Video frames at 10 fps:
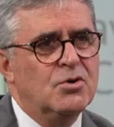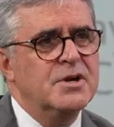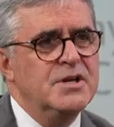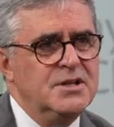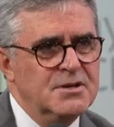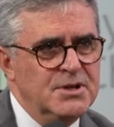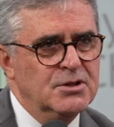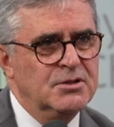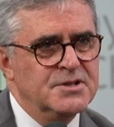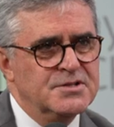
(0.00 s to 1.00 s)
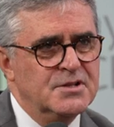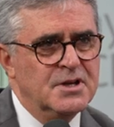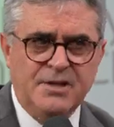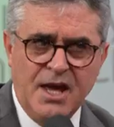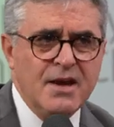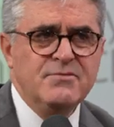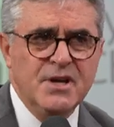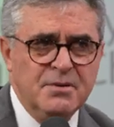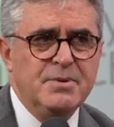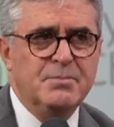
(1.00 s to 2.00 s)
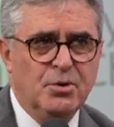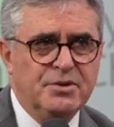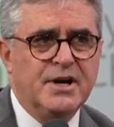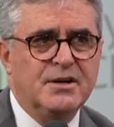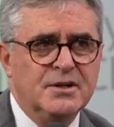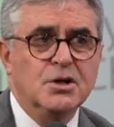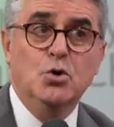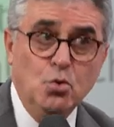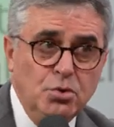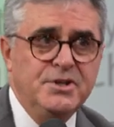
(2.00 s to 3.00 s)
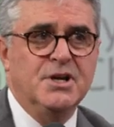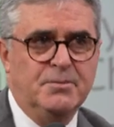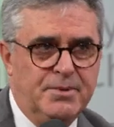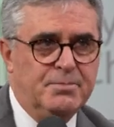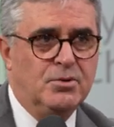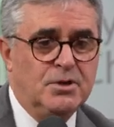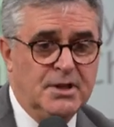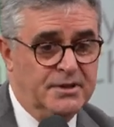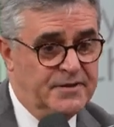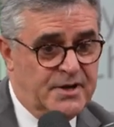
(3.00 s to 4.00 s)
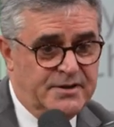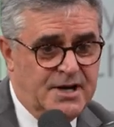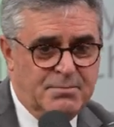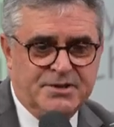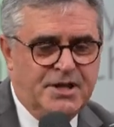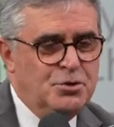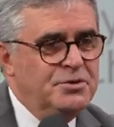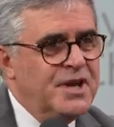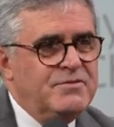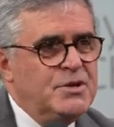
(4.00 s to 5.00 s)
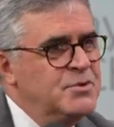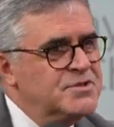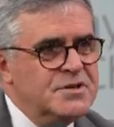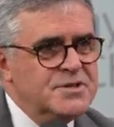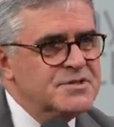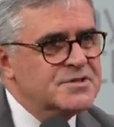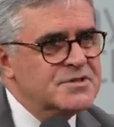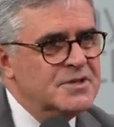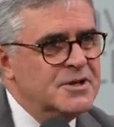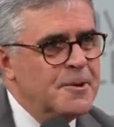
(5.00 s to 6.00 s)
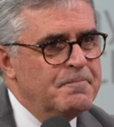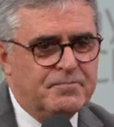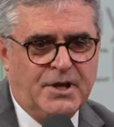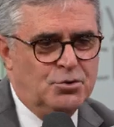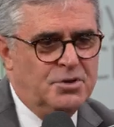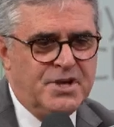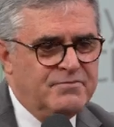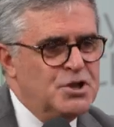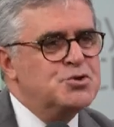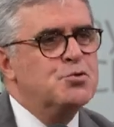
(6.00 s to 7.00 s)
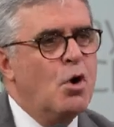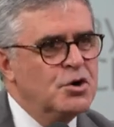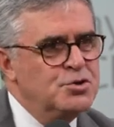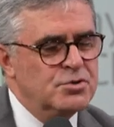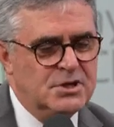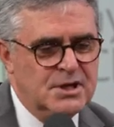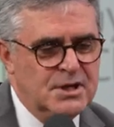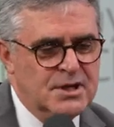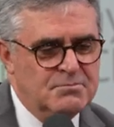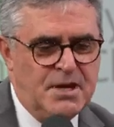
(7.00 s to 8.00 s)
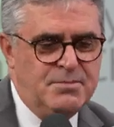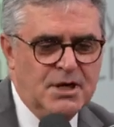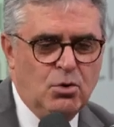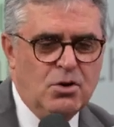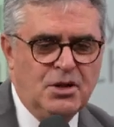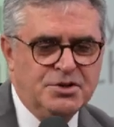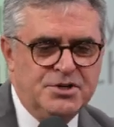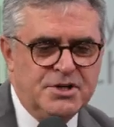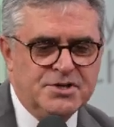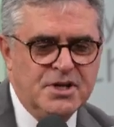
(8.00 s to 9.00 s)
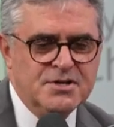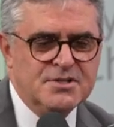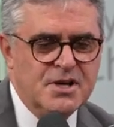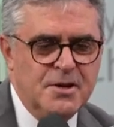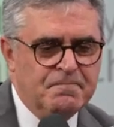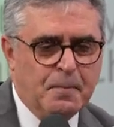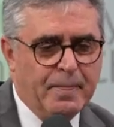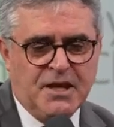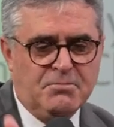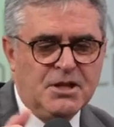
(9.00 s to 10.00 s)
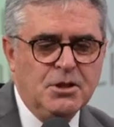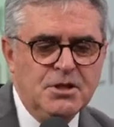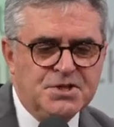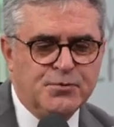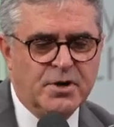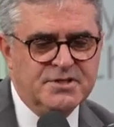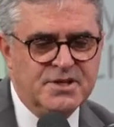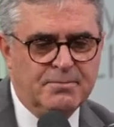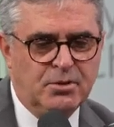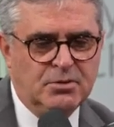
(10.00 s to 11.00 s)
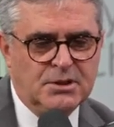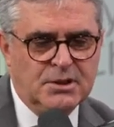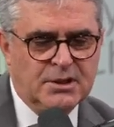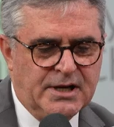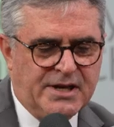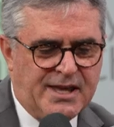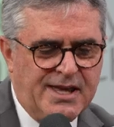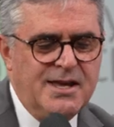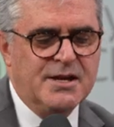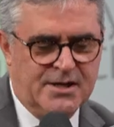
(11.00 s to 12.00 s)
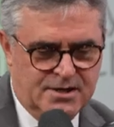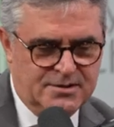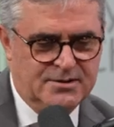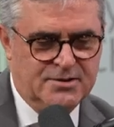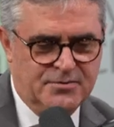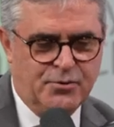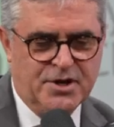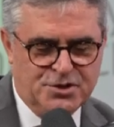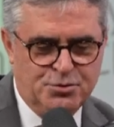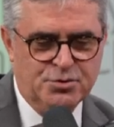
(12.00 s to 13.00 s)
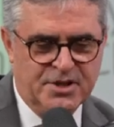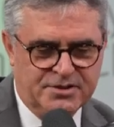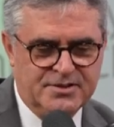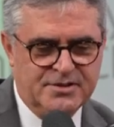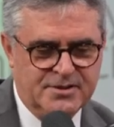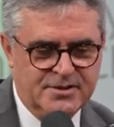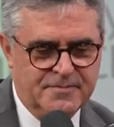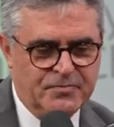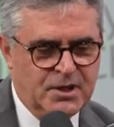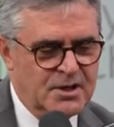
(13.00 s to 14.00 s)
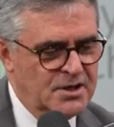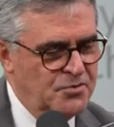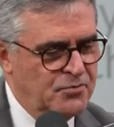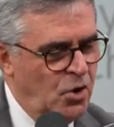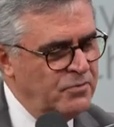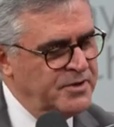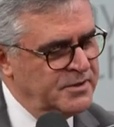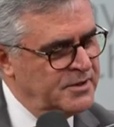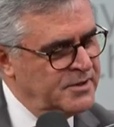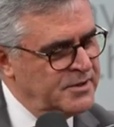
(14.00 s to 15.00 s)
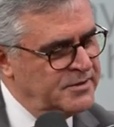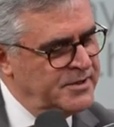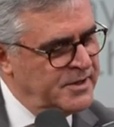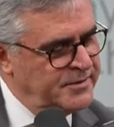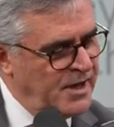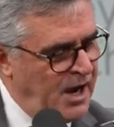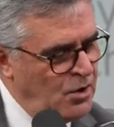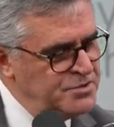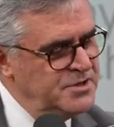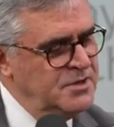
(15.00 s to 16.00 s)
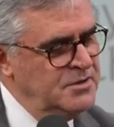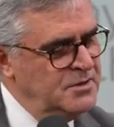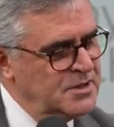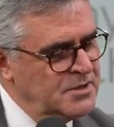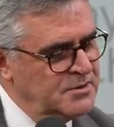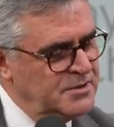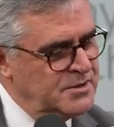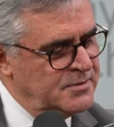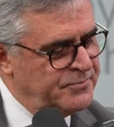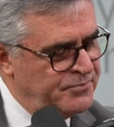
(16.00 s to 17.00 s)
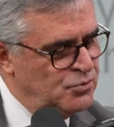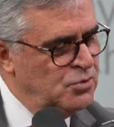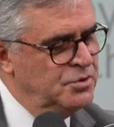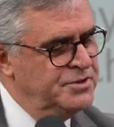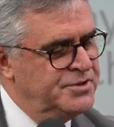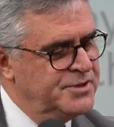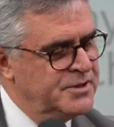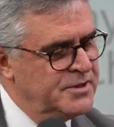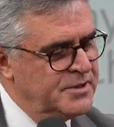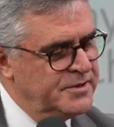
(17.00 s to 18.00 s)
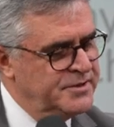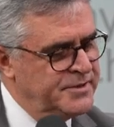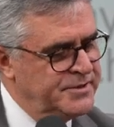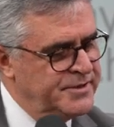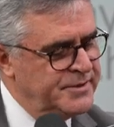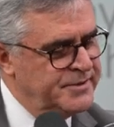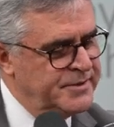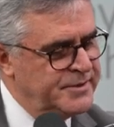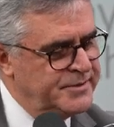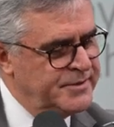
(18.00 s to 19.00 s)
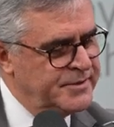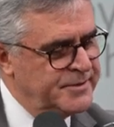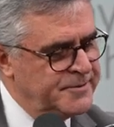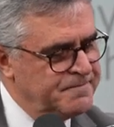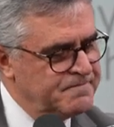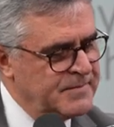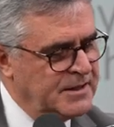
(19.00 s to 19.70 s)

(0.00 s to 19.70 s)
or in the Middle East. They have young people there, good young people that are there, but they don't have the resources. Hmm. They don't have the structure. Maybe a local church can say, in Middle East, for example, an year for a student involving the, the housing, the food, the, the, the, the,